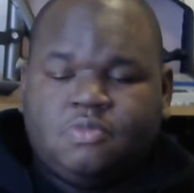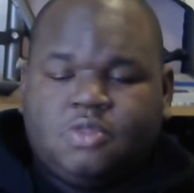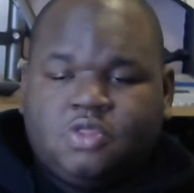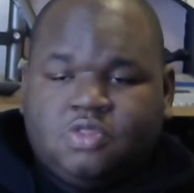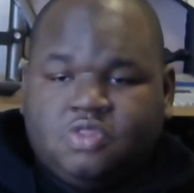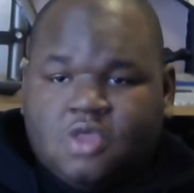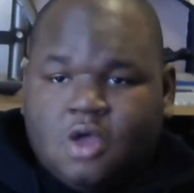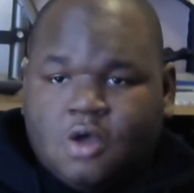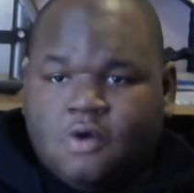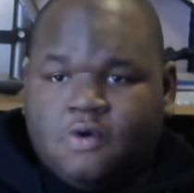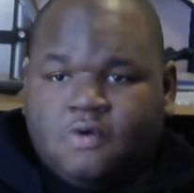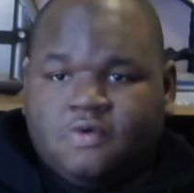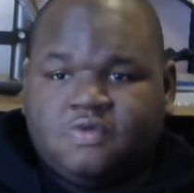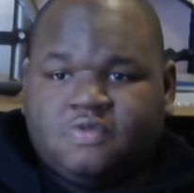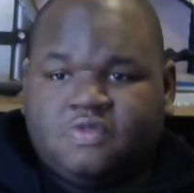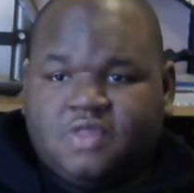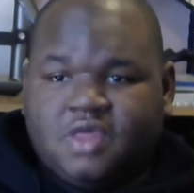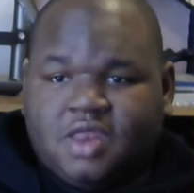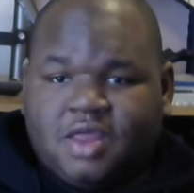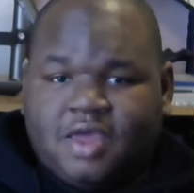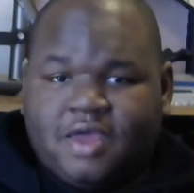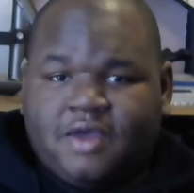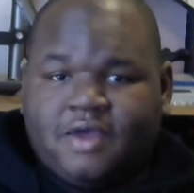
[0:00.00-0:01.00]
Those
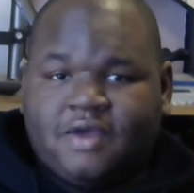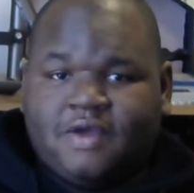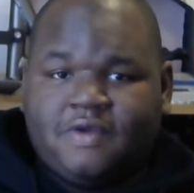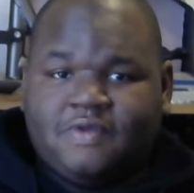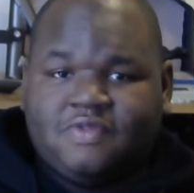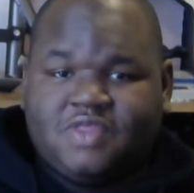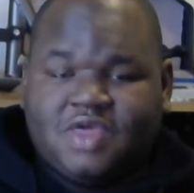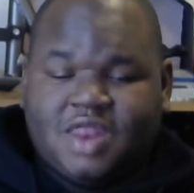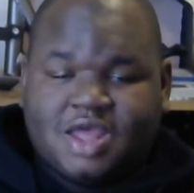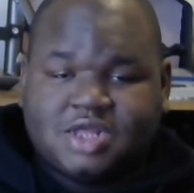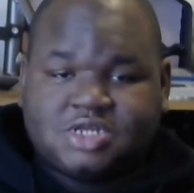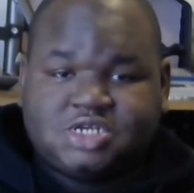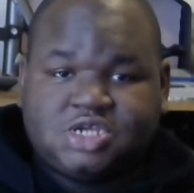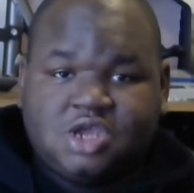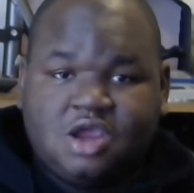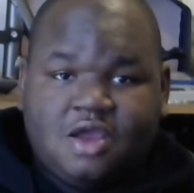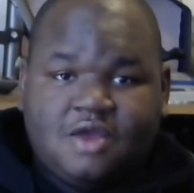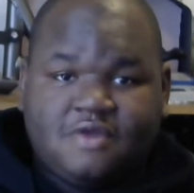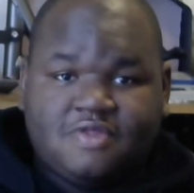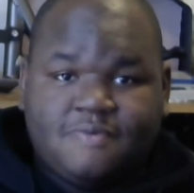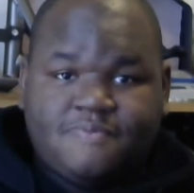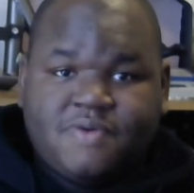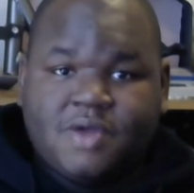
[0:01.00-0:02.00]
that I
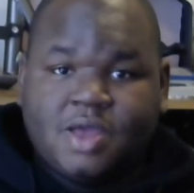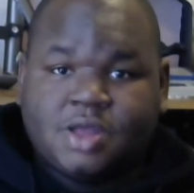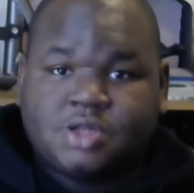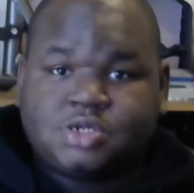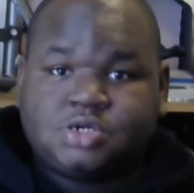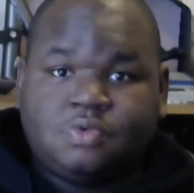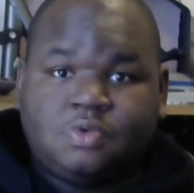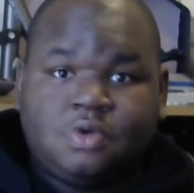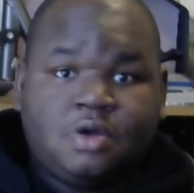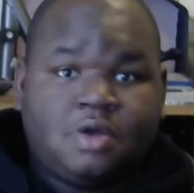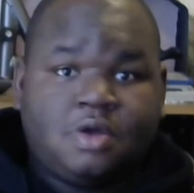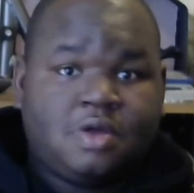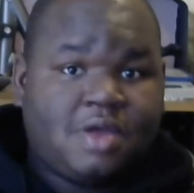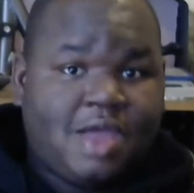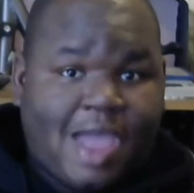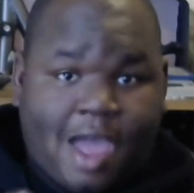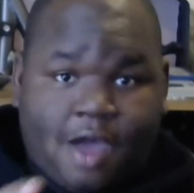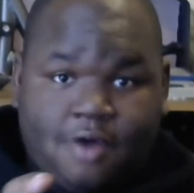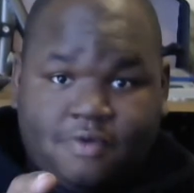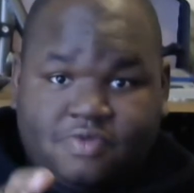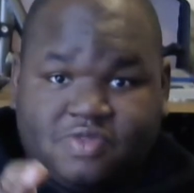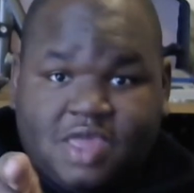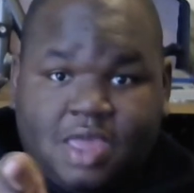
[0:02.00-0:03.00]
shared the picture with,
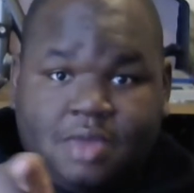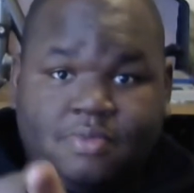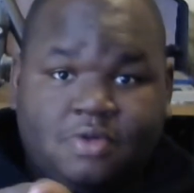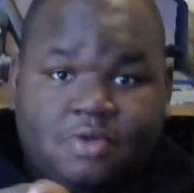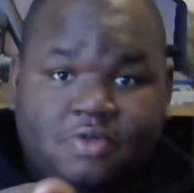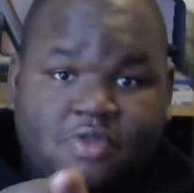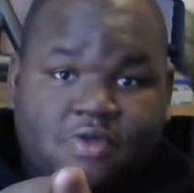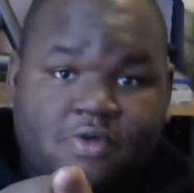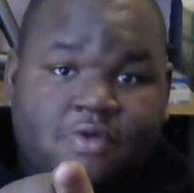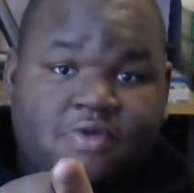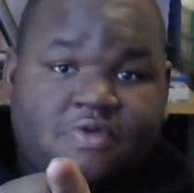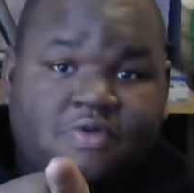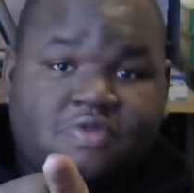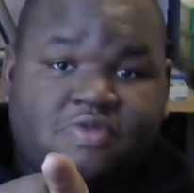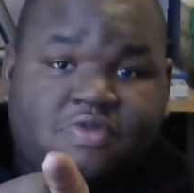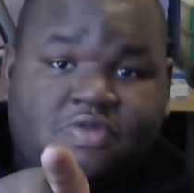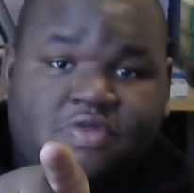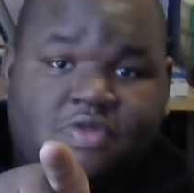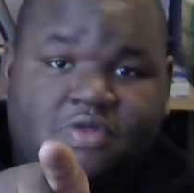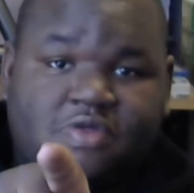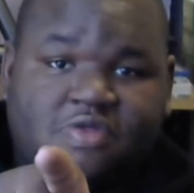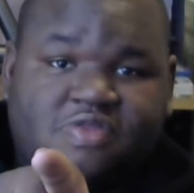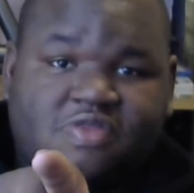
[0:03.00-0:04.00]
I was able to
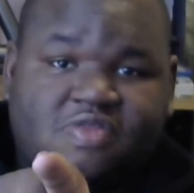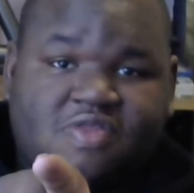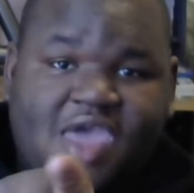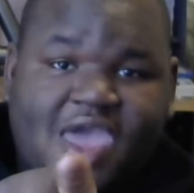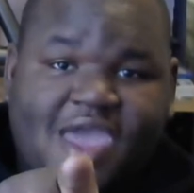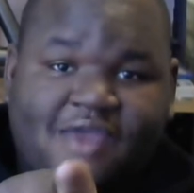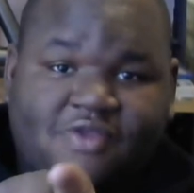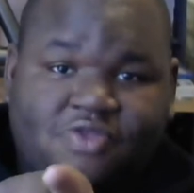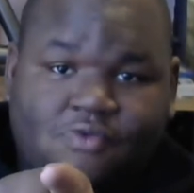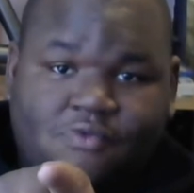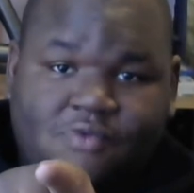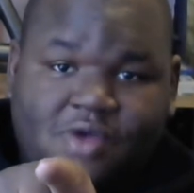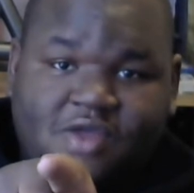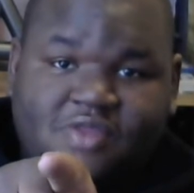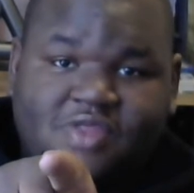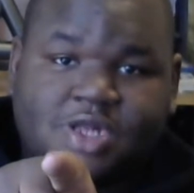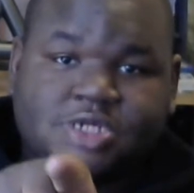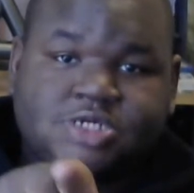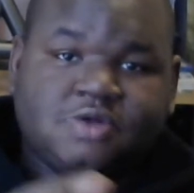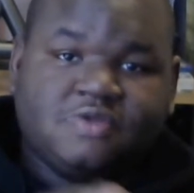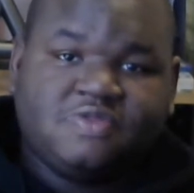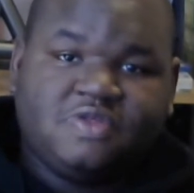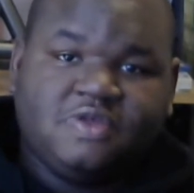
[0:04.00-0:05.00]
stack the way
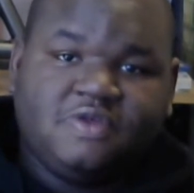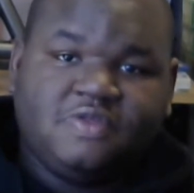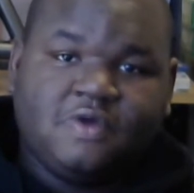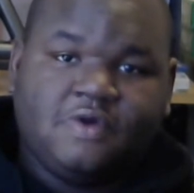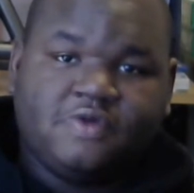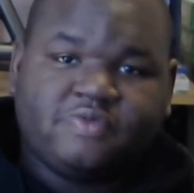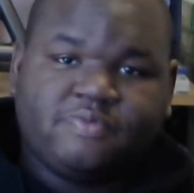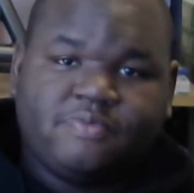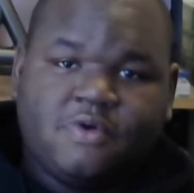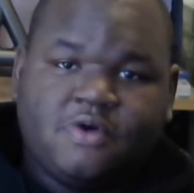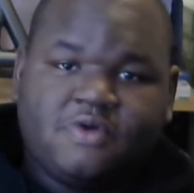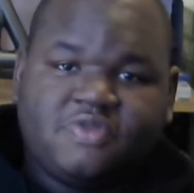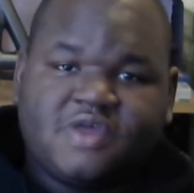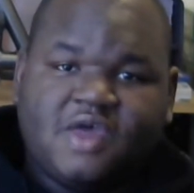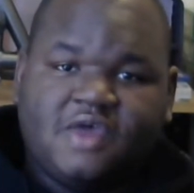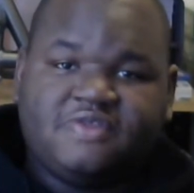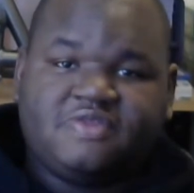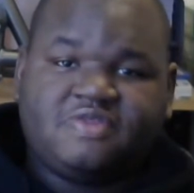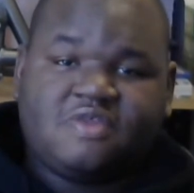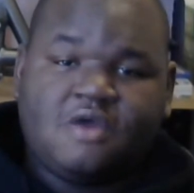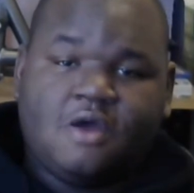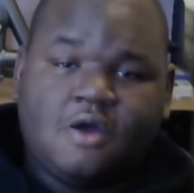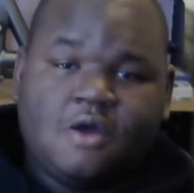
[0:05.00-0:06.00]
that you see those
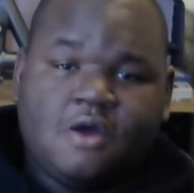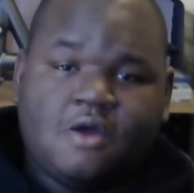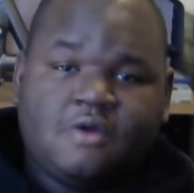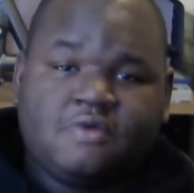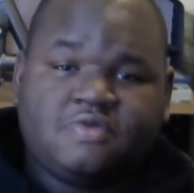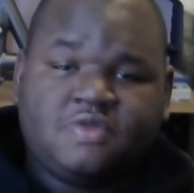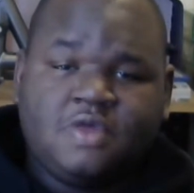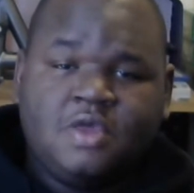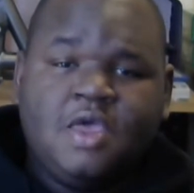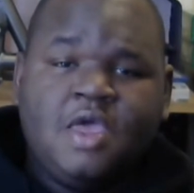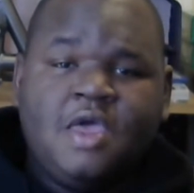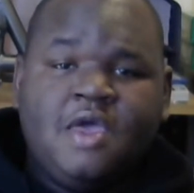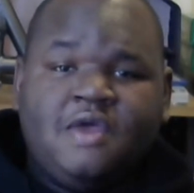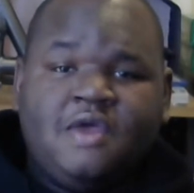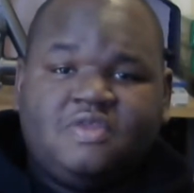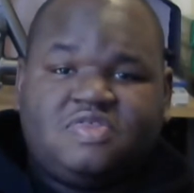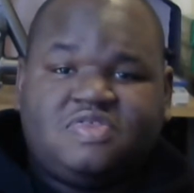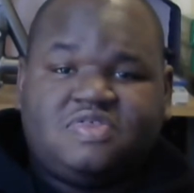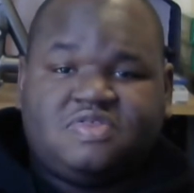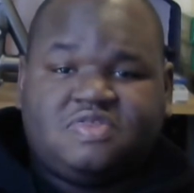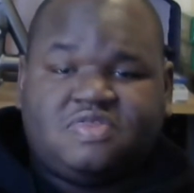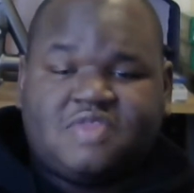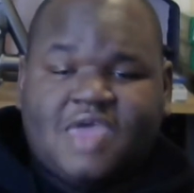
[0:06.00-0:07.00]
multi-stars
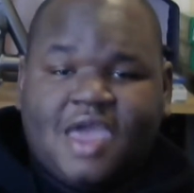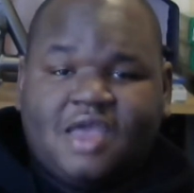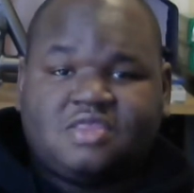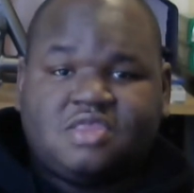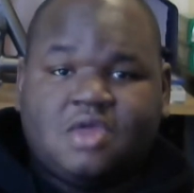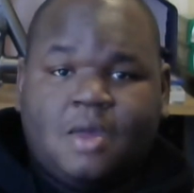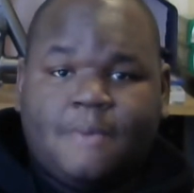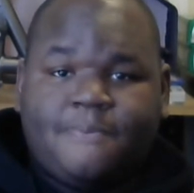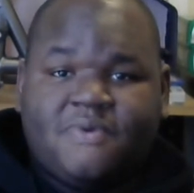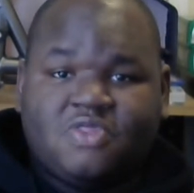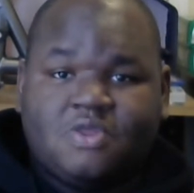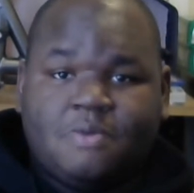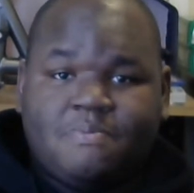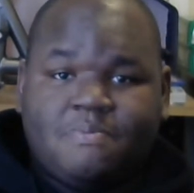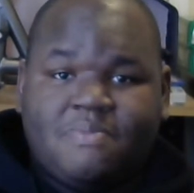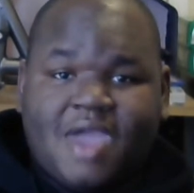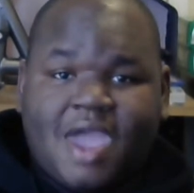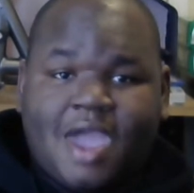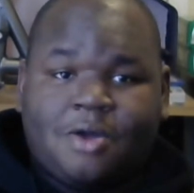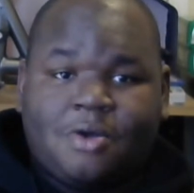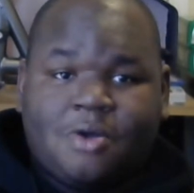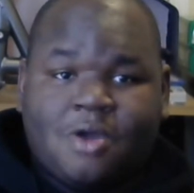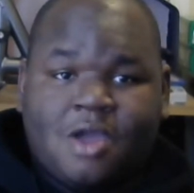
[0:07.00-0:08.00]
stacked up in the
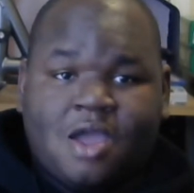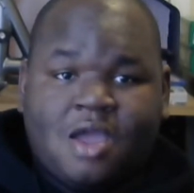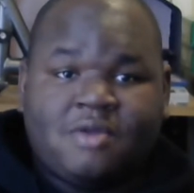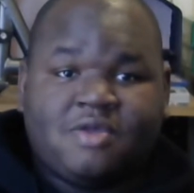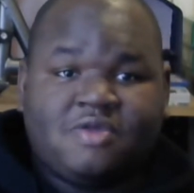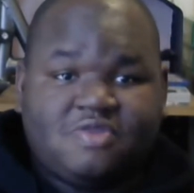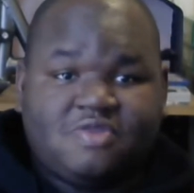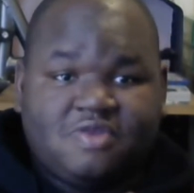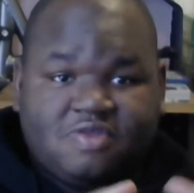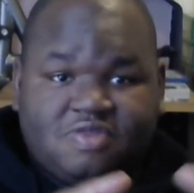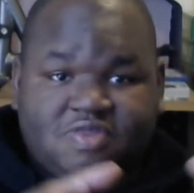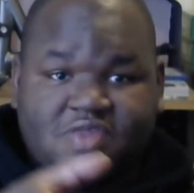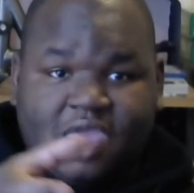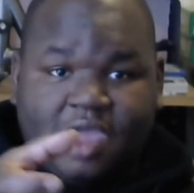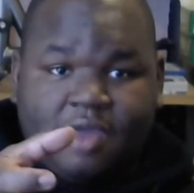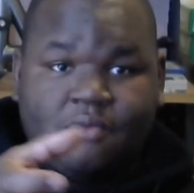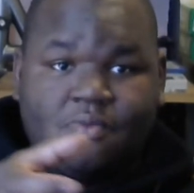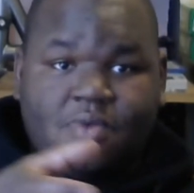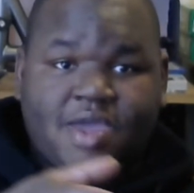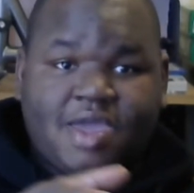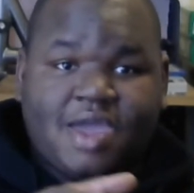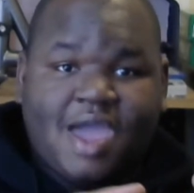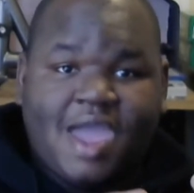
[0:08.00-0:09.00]
background. It's the
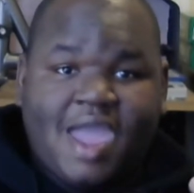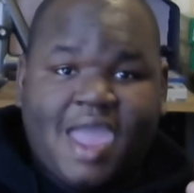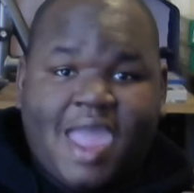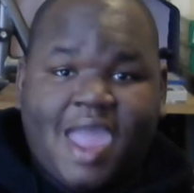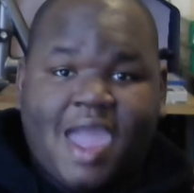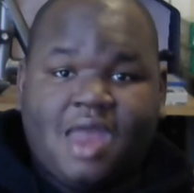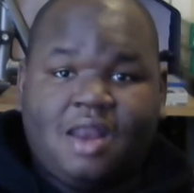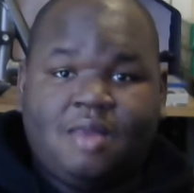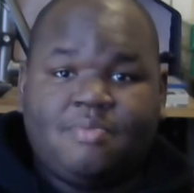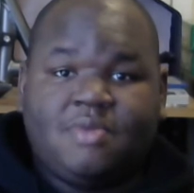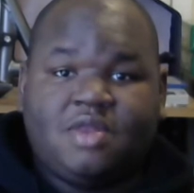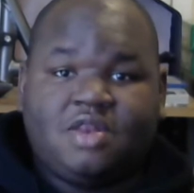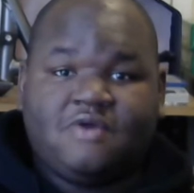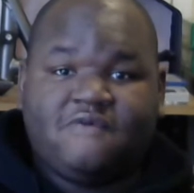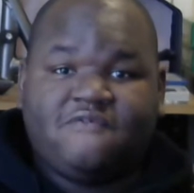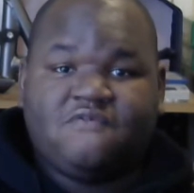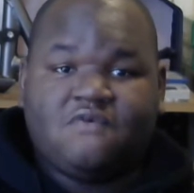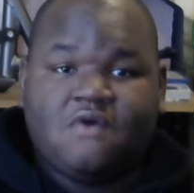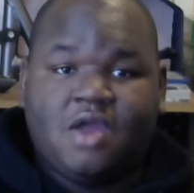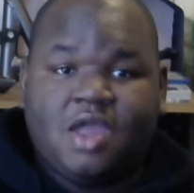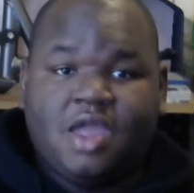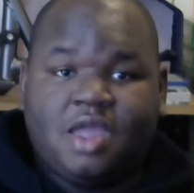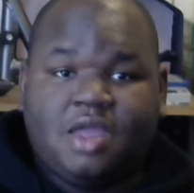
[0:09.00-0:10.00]
same way I had them in the
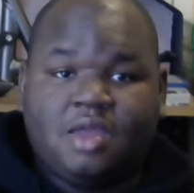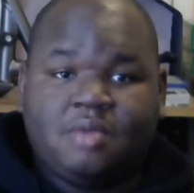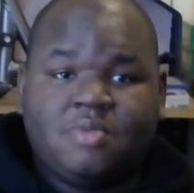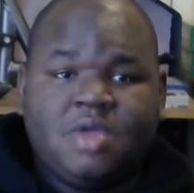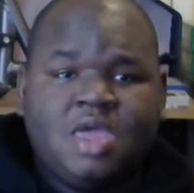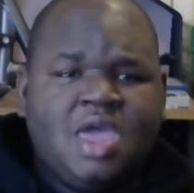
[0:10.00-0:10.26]
frame,